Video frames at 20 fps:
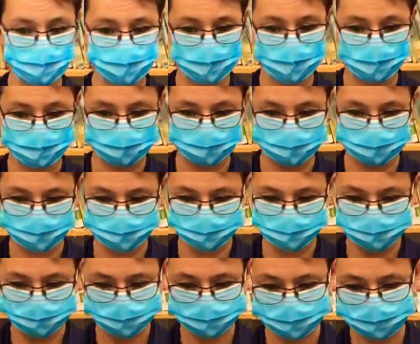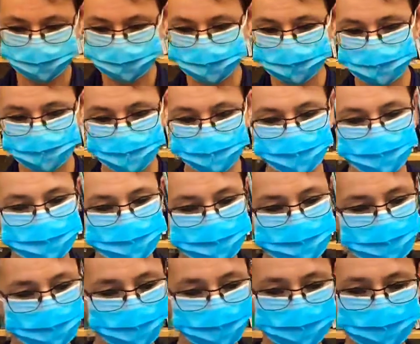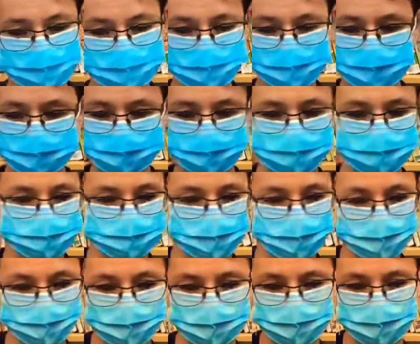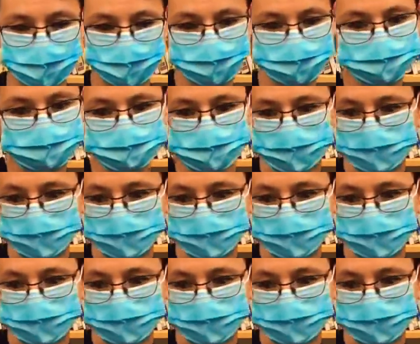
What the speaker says: out. So once you get to that point,